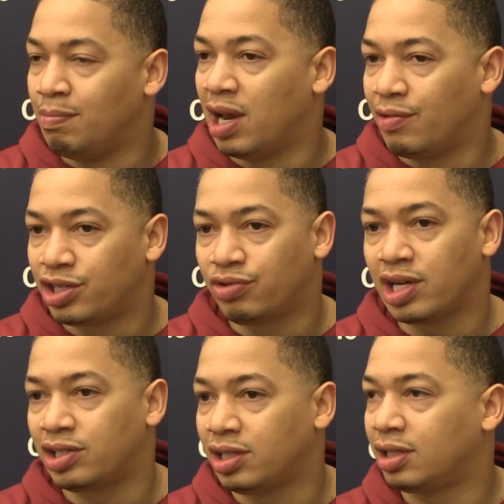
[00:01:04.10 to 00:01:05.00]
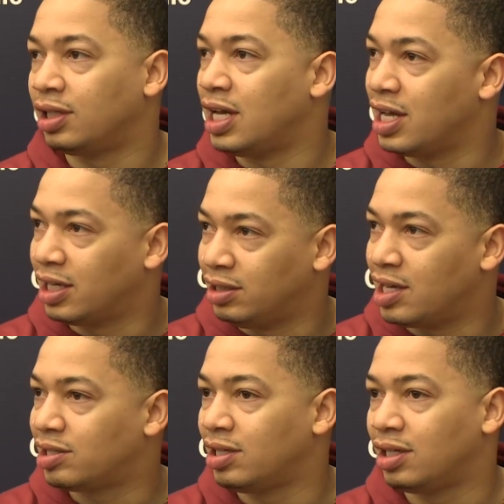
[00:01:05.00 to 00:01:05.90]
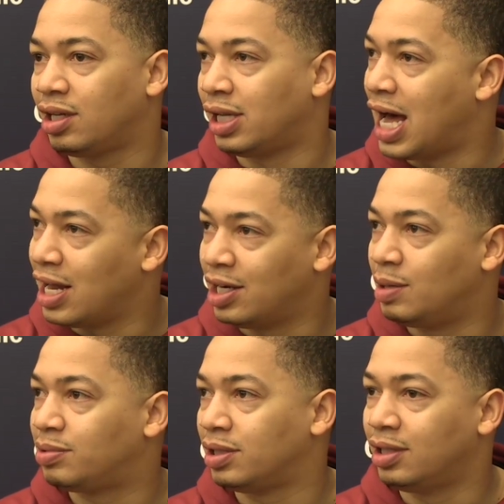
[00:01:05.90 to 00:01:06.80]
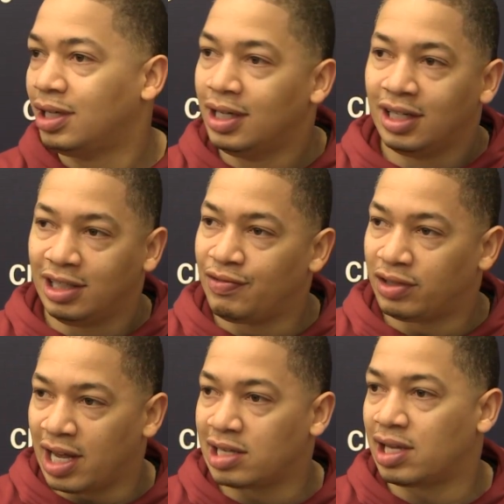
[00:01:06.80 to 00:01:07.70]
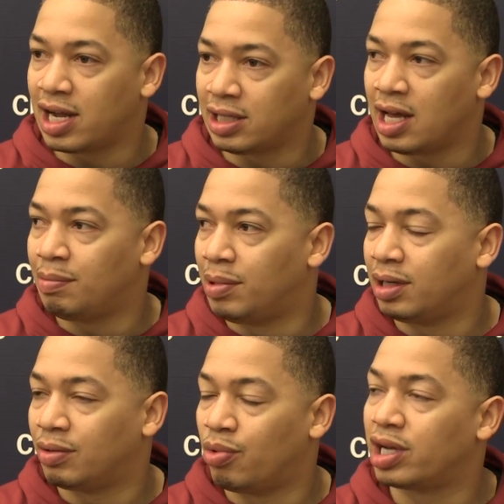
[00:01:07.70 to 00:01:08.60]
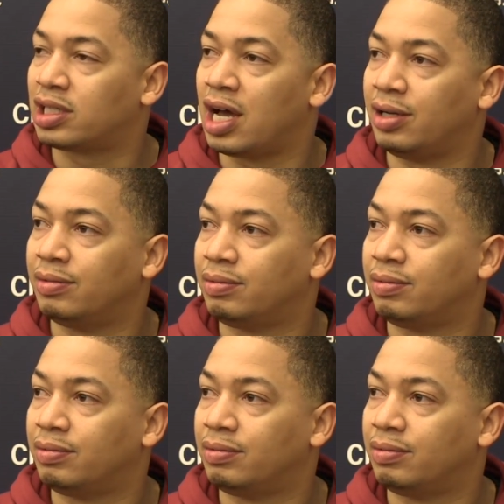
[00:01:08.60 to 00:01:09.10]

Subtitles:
minute restriction, getting in conditioning, lineups, and different things like that. But we're excited.